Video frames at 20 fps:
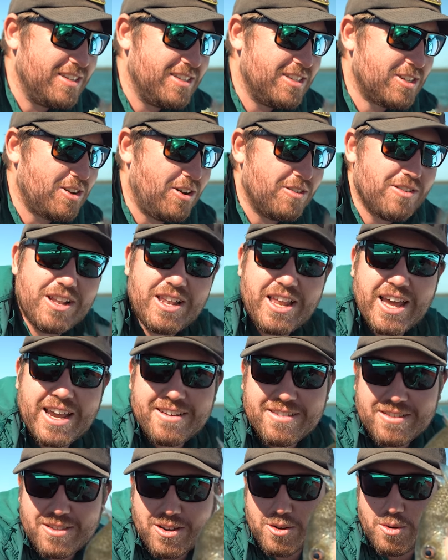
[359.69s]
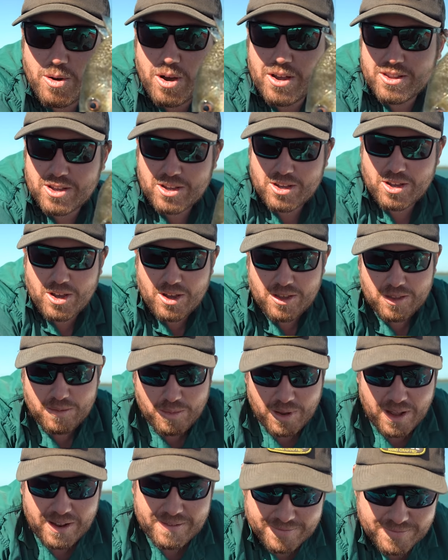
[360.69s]
he's got the length, not quite the girth,
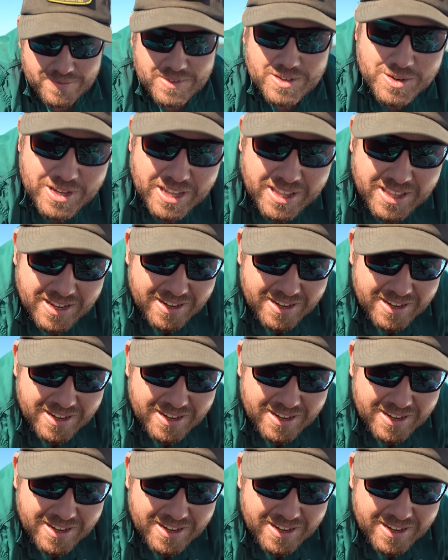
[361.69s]
but he'll get